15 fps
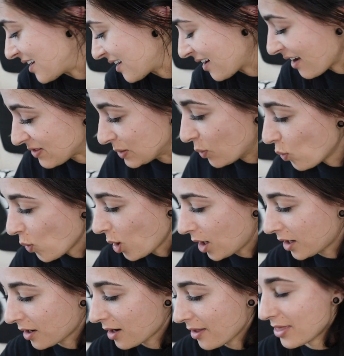then I have some
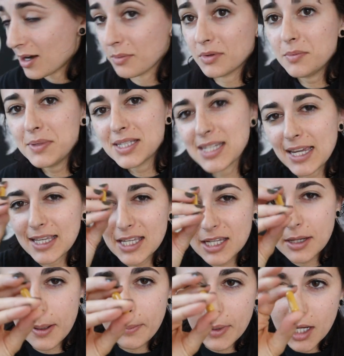water, and then I'm gonna be
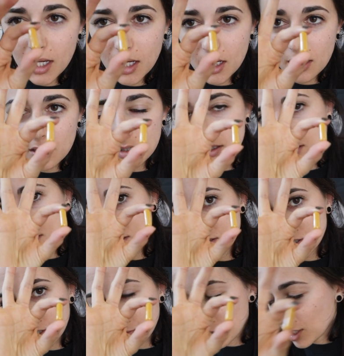taking my
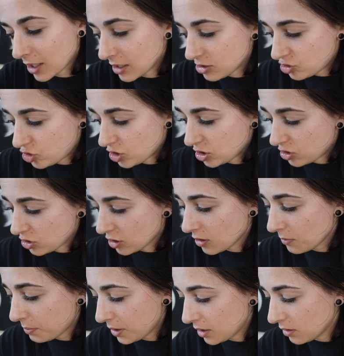turmeric
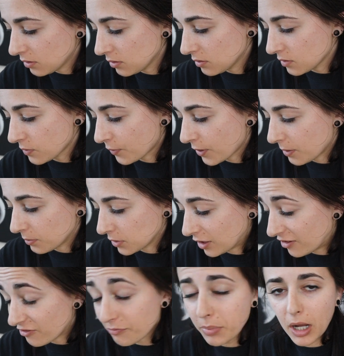ginger pills from
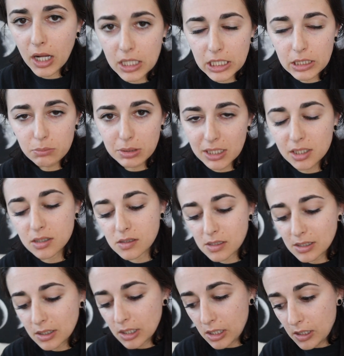Live Body,
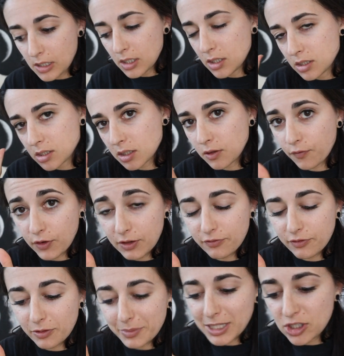because it's good for
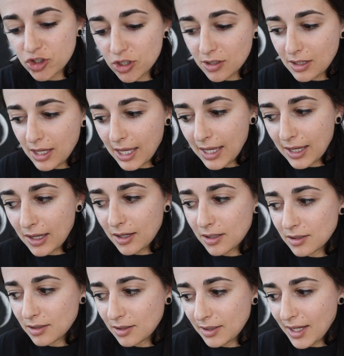inflammation.
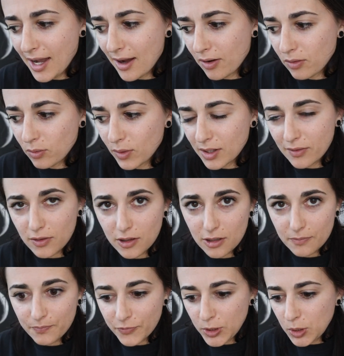And yeah,
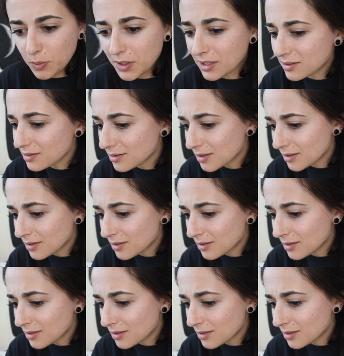whenever you eat